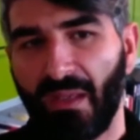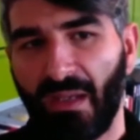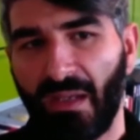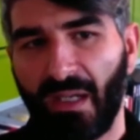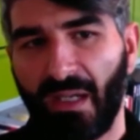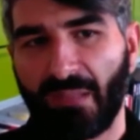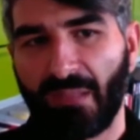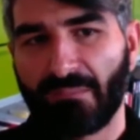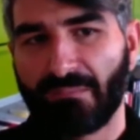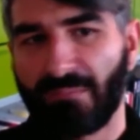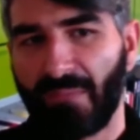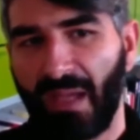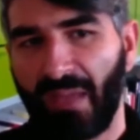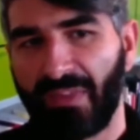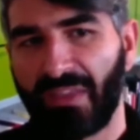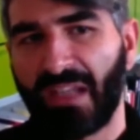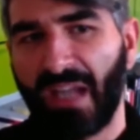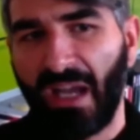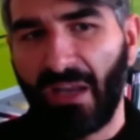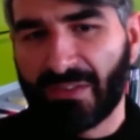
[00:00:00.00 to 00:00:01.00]
I
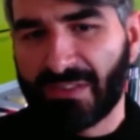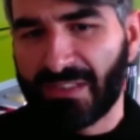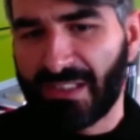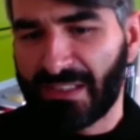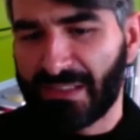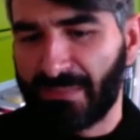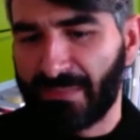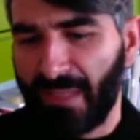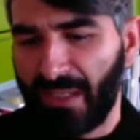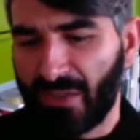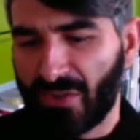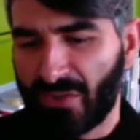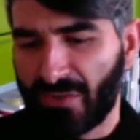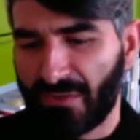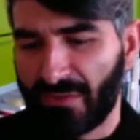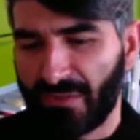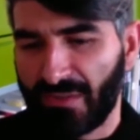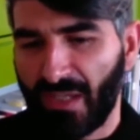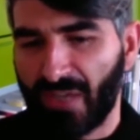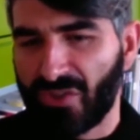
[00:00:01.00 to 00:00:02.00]
think Carlos has
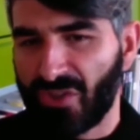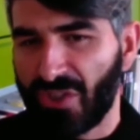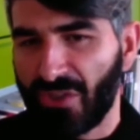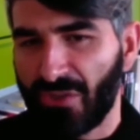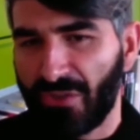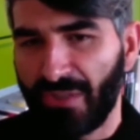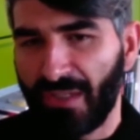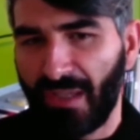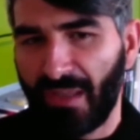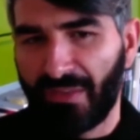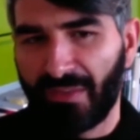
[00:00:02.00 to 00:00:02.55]
mentioned Nigeria.